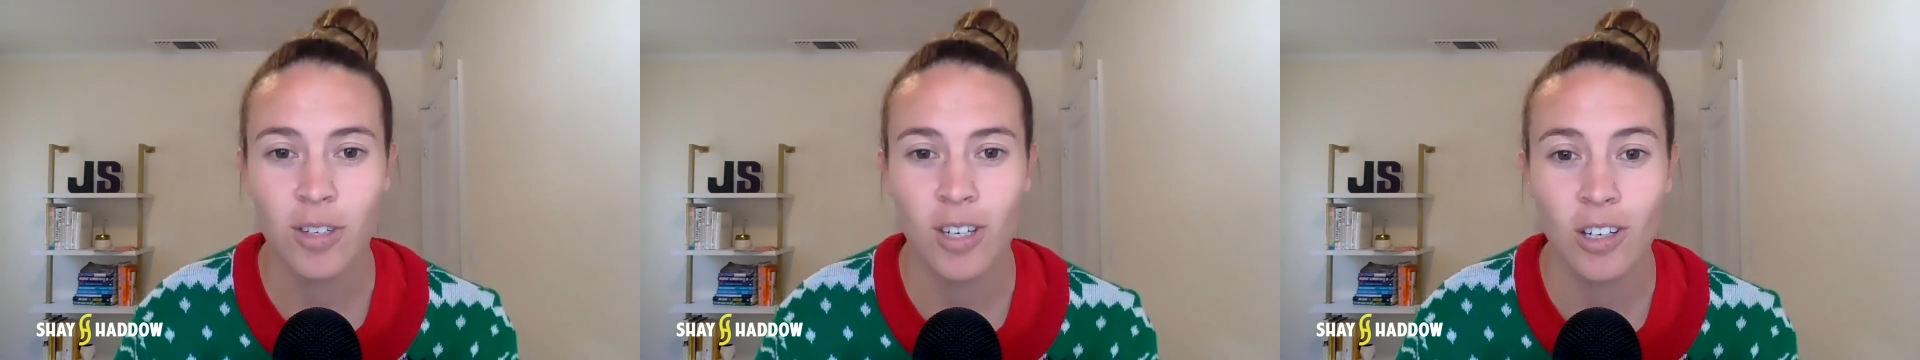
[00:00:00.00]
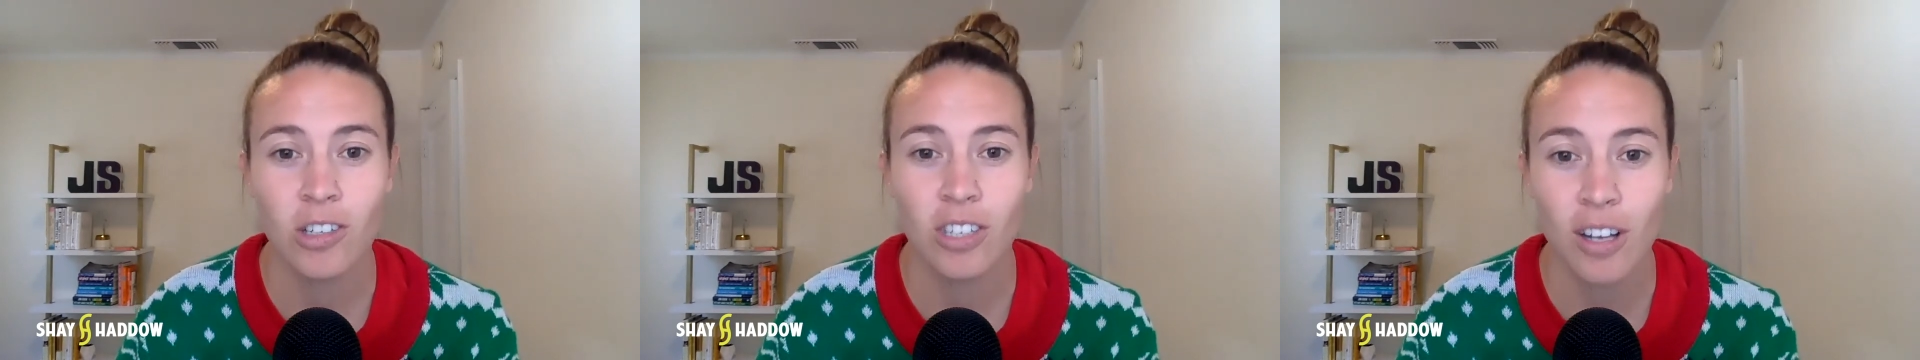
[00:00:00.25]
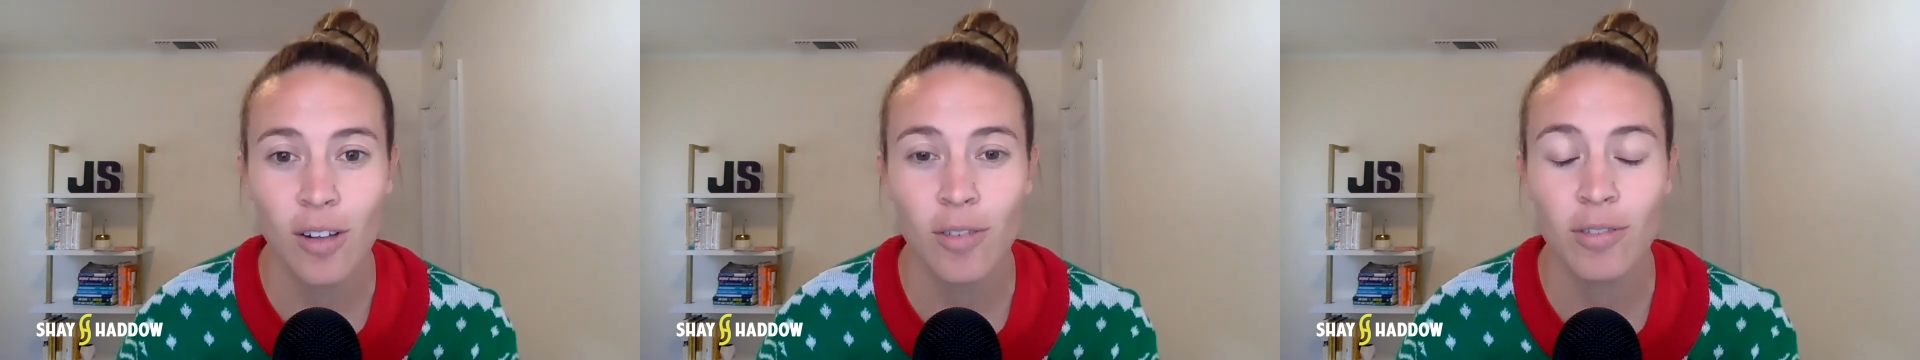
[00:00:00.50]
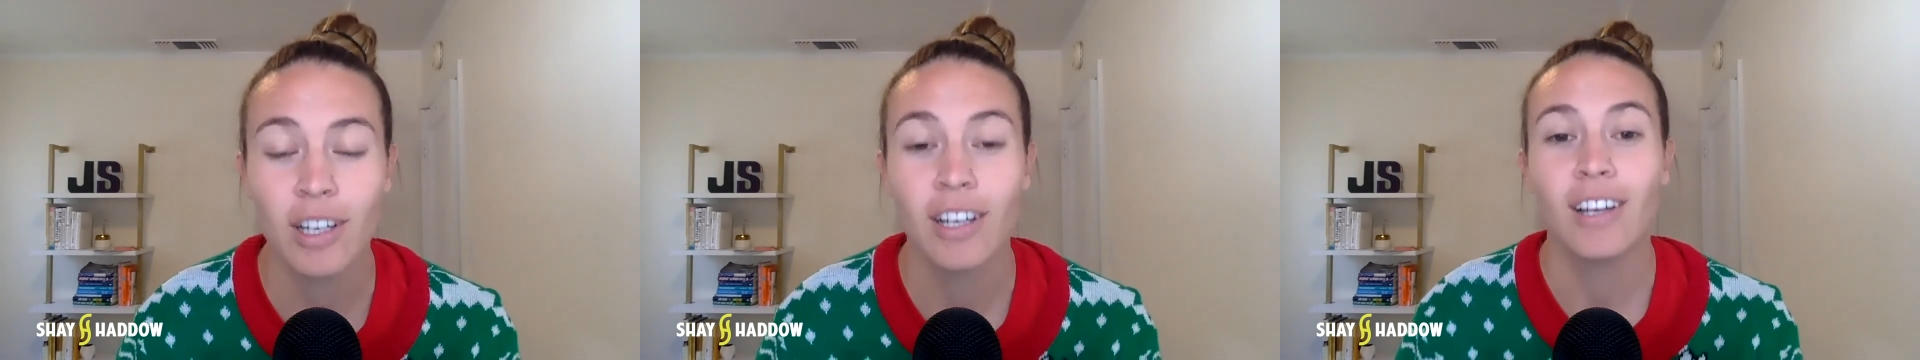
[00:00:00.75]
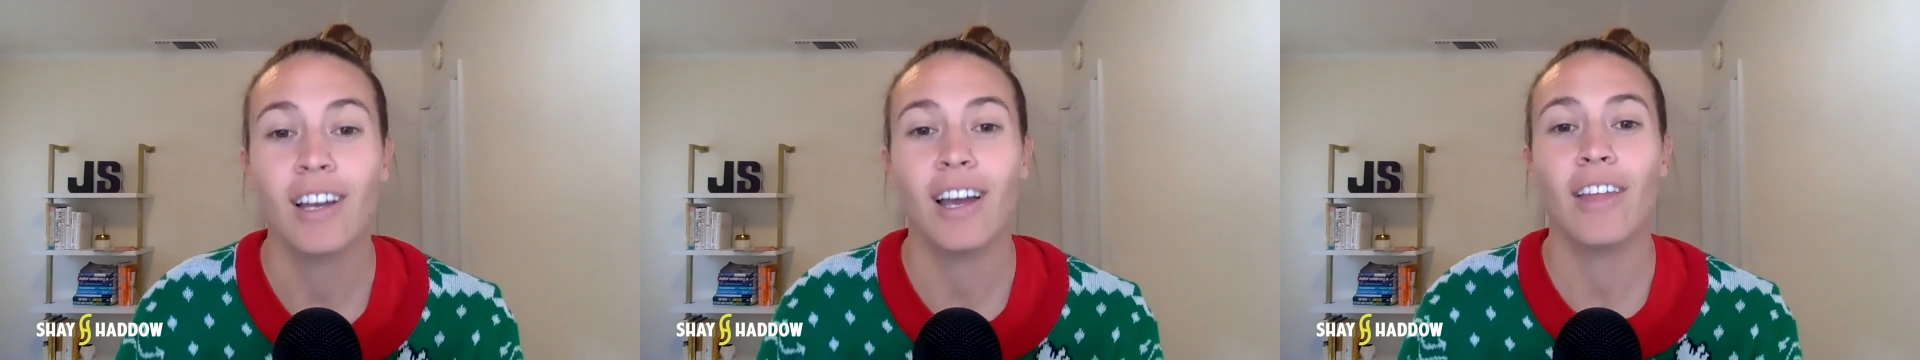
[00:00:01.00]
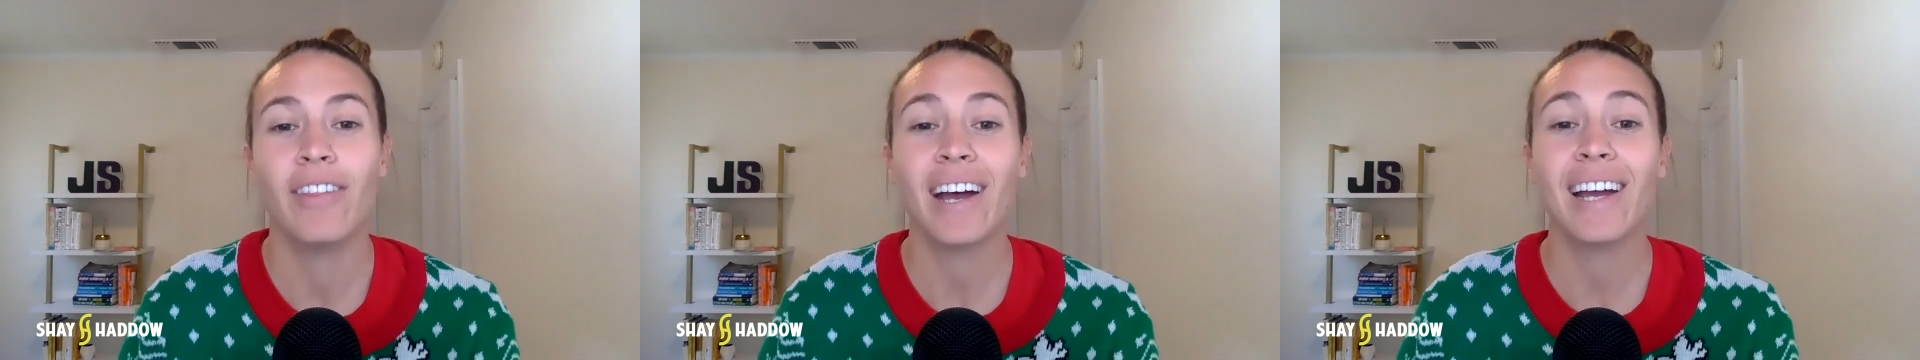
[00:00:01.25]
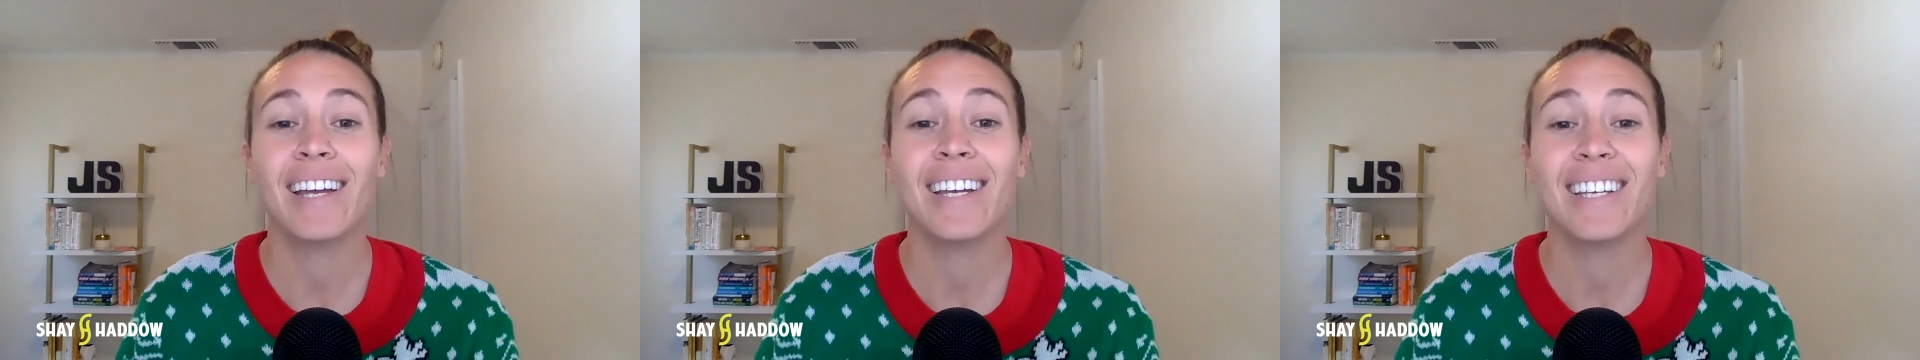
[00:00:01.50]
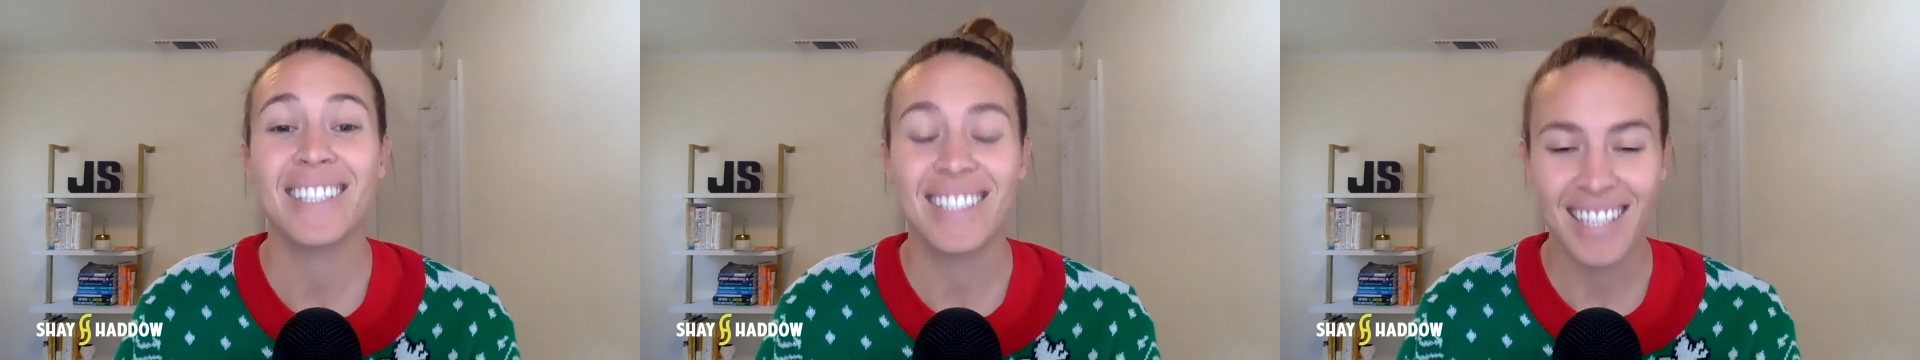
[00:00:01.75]
to yourself. And that
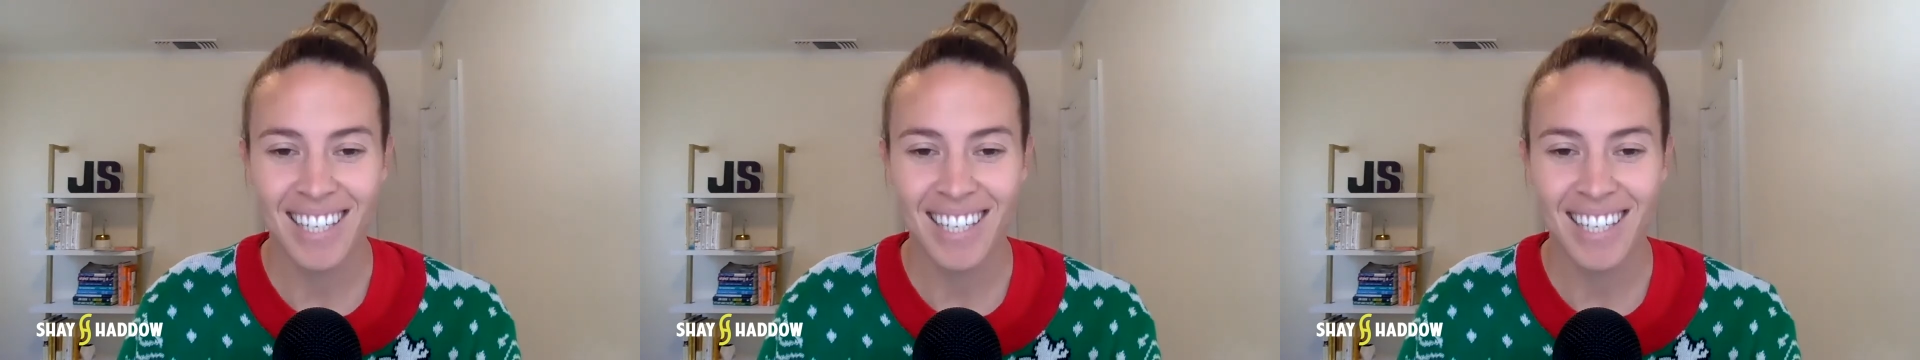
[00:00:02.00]
is to